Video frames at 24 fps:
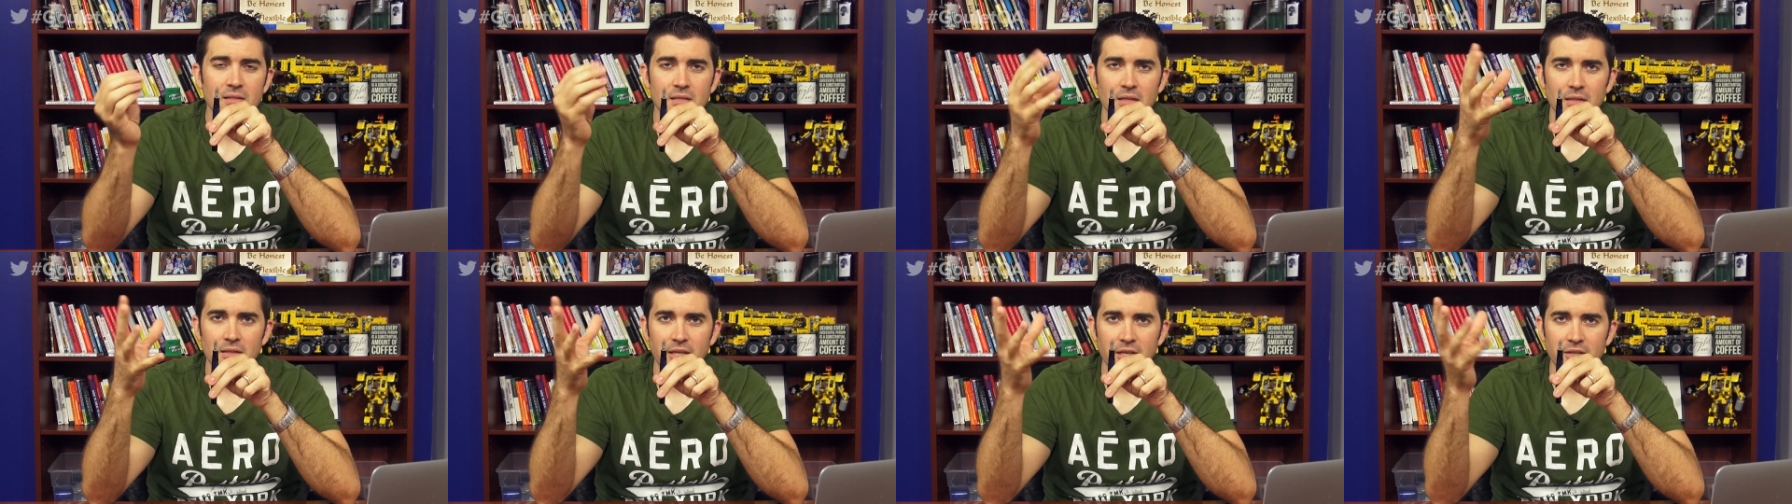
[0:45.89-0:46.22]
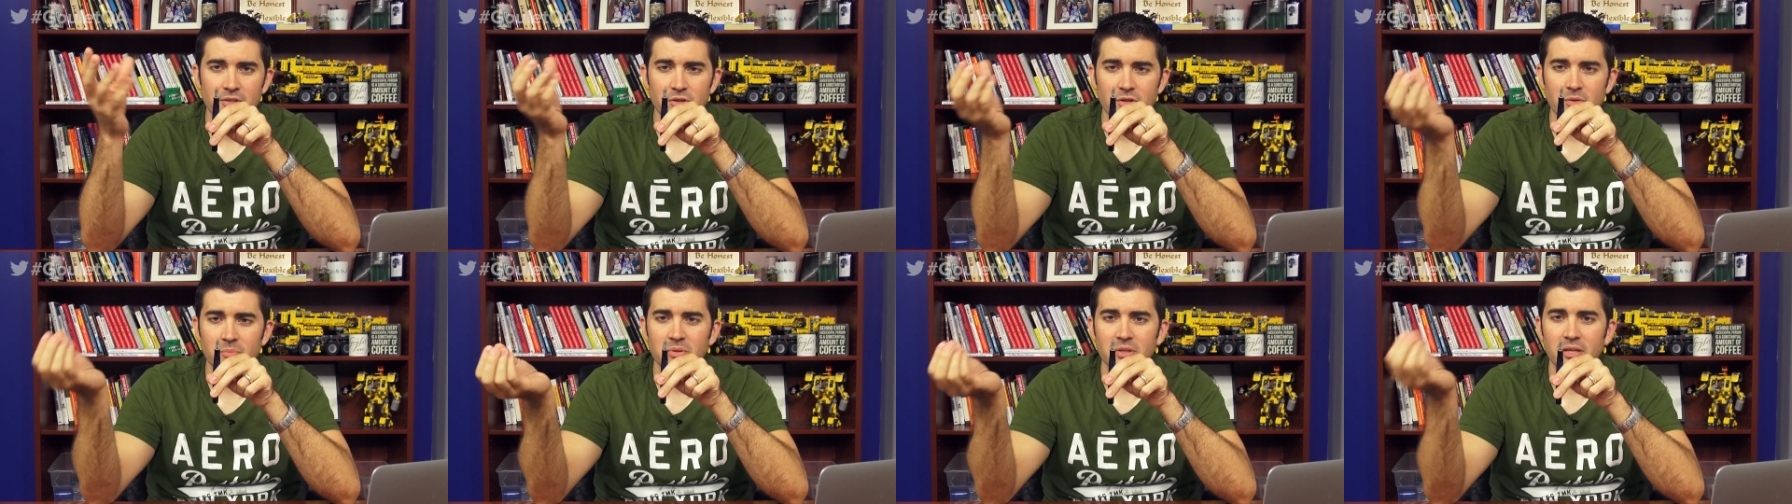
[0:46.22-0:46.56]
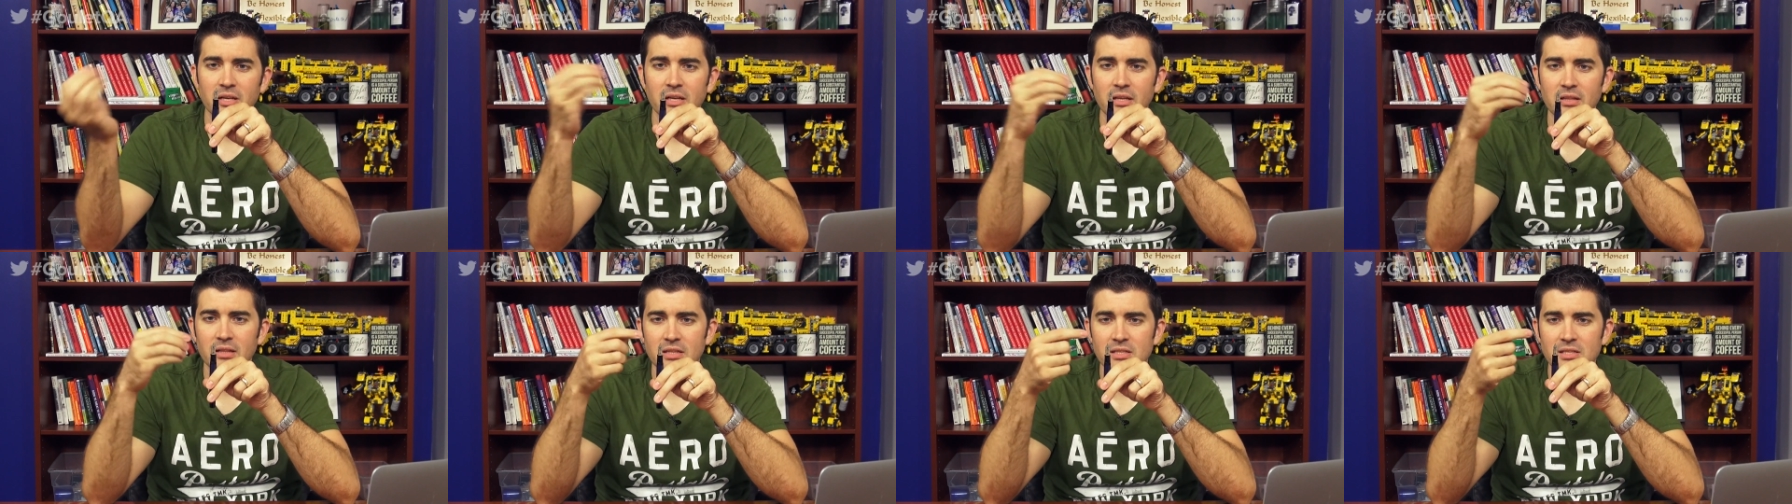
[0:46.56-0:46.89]
It's an
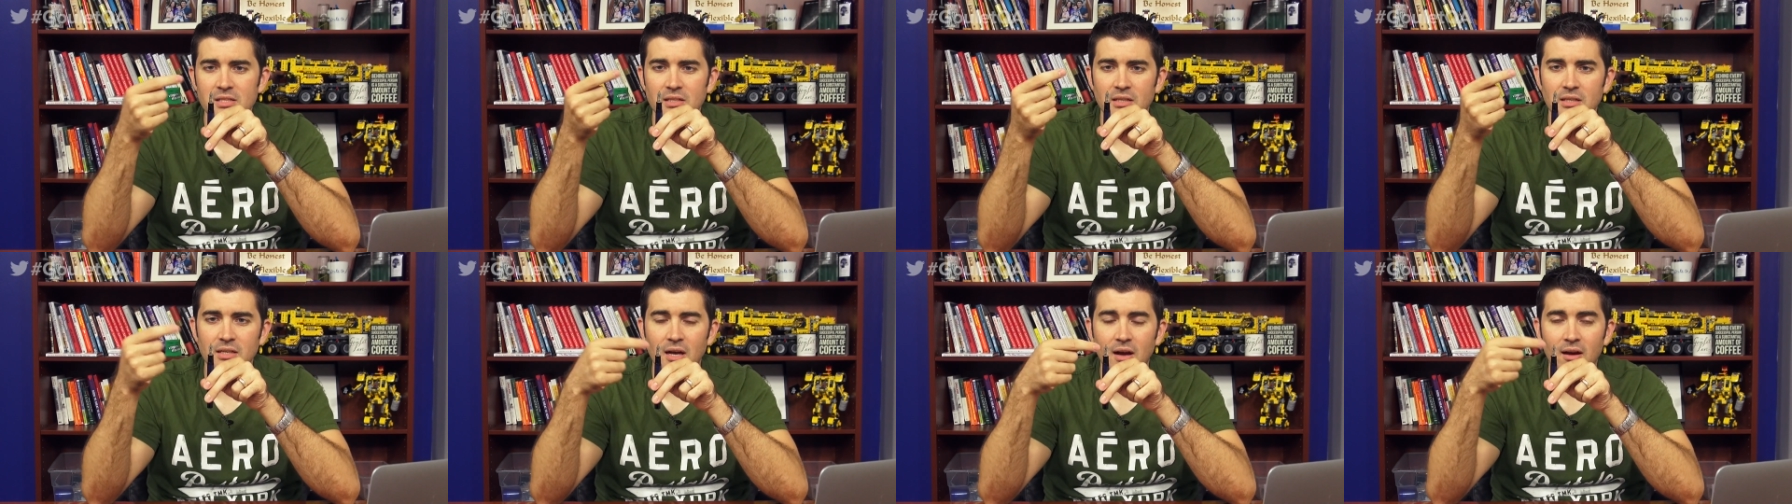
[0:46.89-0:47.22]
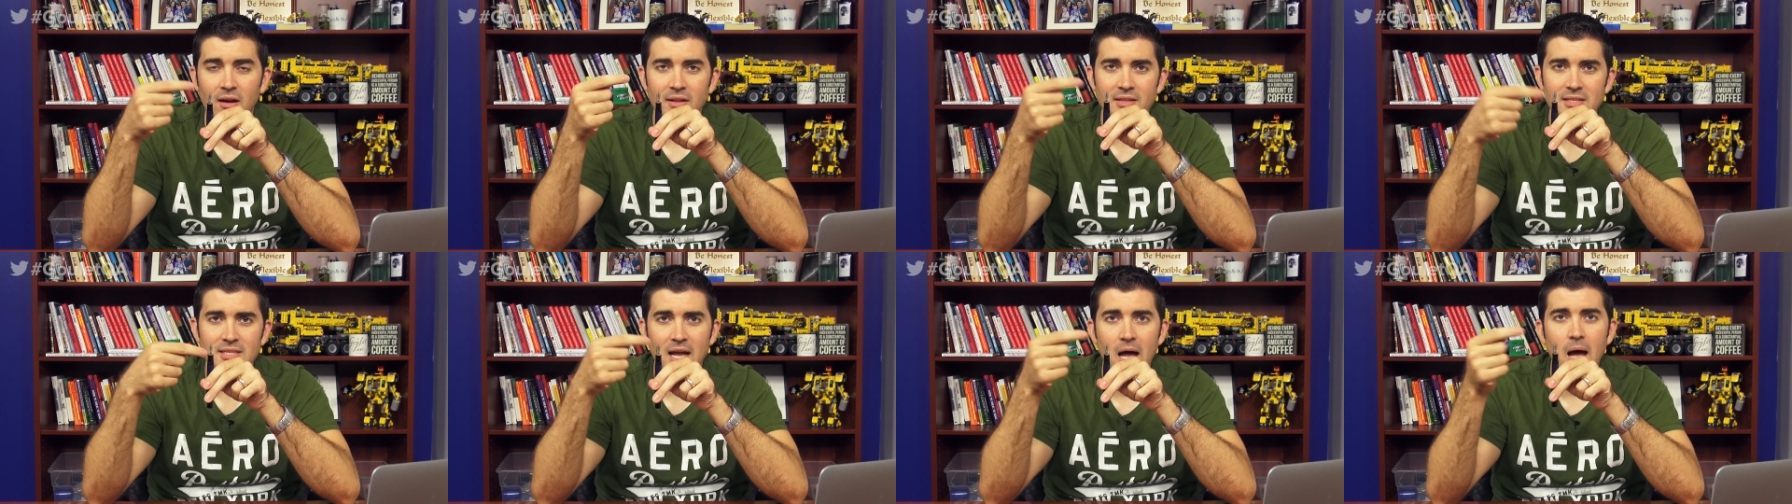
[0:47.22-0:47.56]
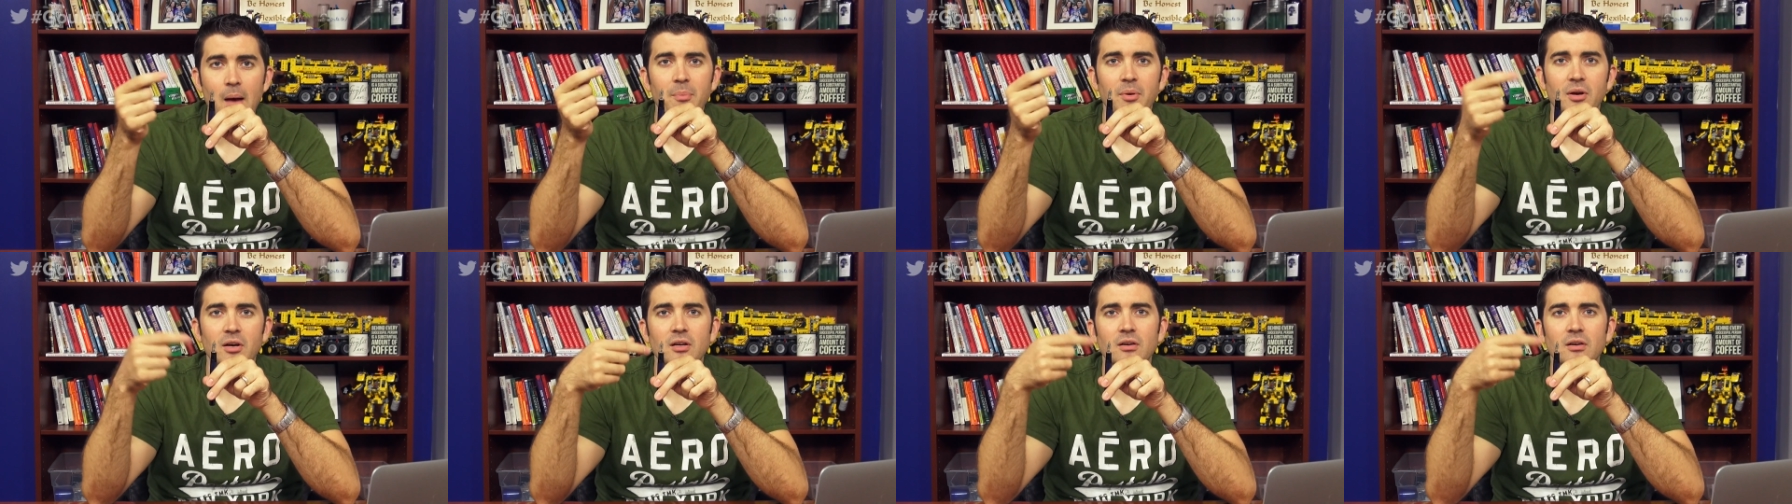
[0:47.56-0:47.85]
electroplating that's done on top